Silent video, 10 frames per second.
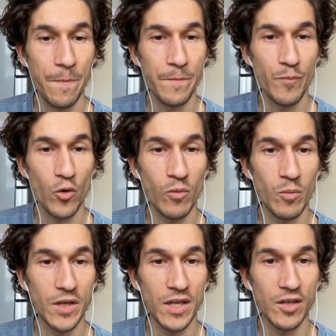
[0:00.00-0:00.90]

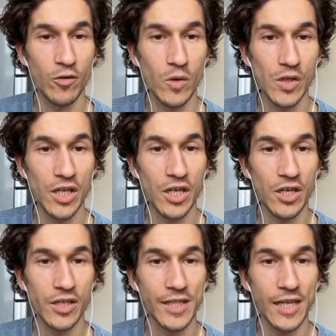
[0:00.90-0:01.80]
Probably going here
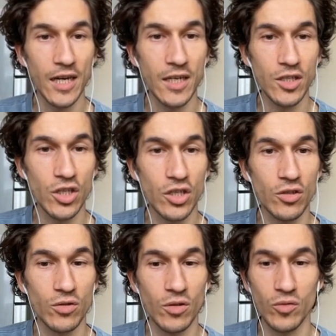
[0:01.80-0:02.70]
second, just, you know,